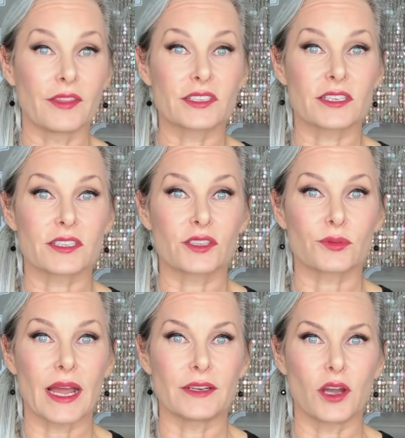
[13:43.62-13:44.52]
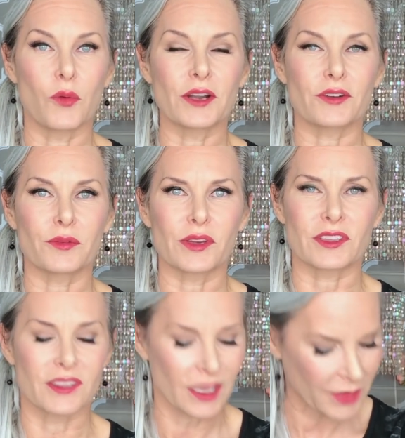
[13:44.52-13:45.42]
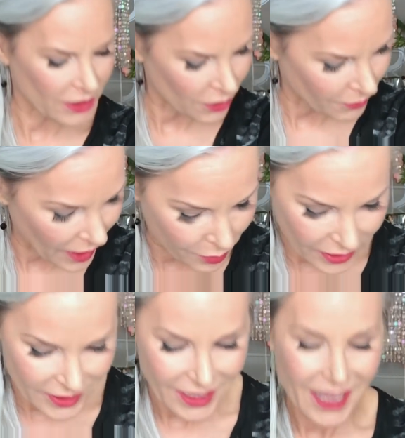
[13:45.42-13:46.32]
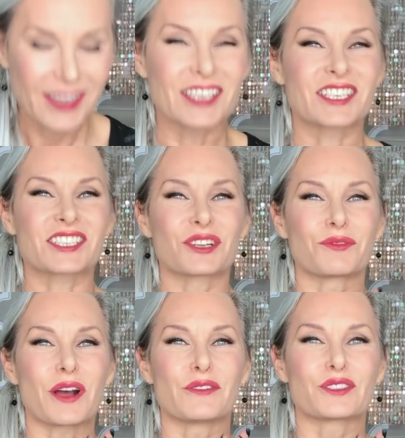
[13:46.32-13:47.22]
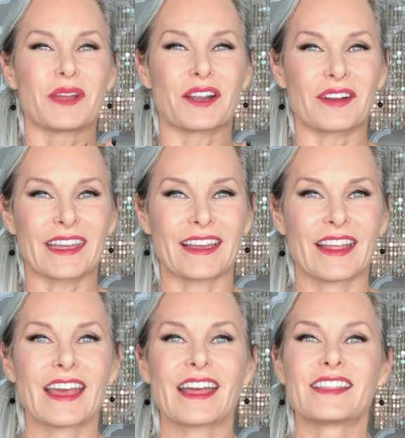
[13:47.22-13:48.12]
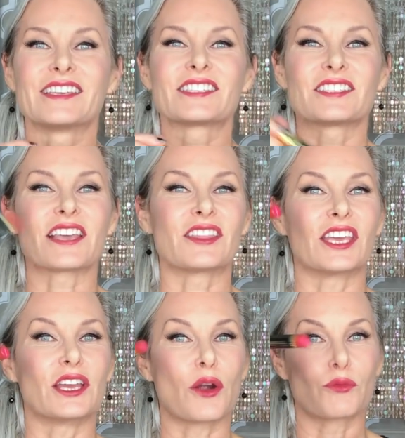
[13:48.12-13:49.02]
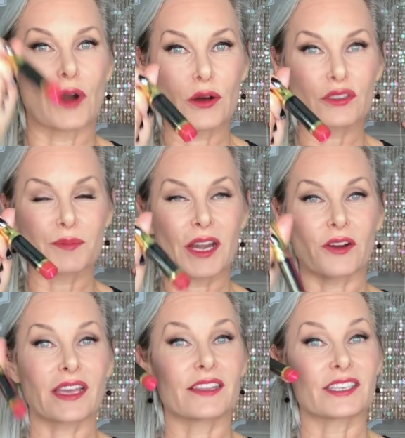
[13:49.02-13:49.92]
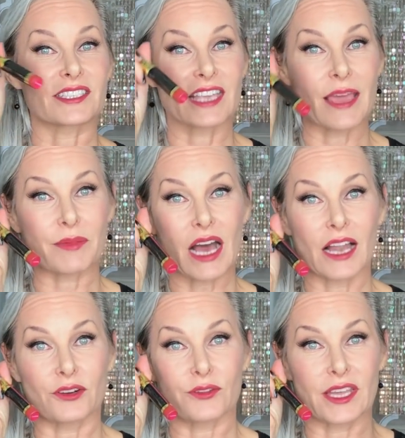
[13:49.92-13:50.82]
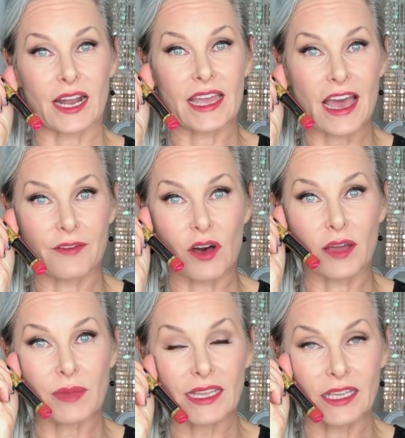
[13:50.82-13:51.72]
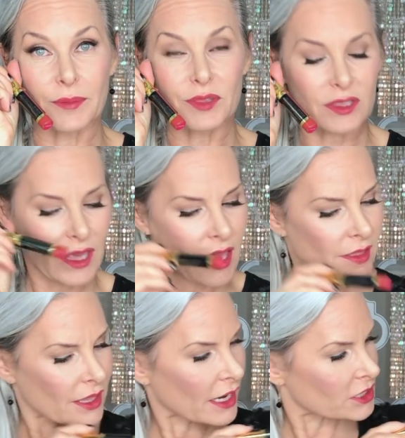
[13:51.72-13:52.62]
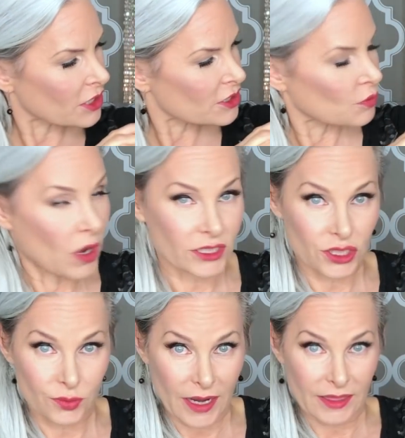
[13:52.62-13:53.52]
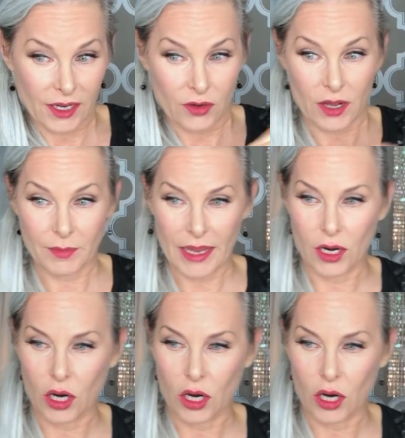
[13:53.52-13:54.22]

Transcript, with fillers: and this isn't the red. No wonder it wasn't seeming so vibrant. This is the Roseberry. This is the Roseberry, the same color that I have on my lips that I just swatched right there on my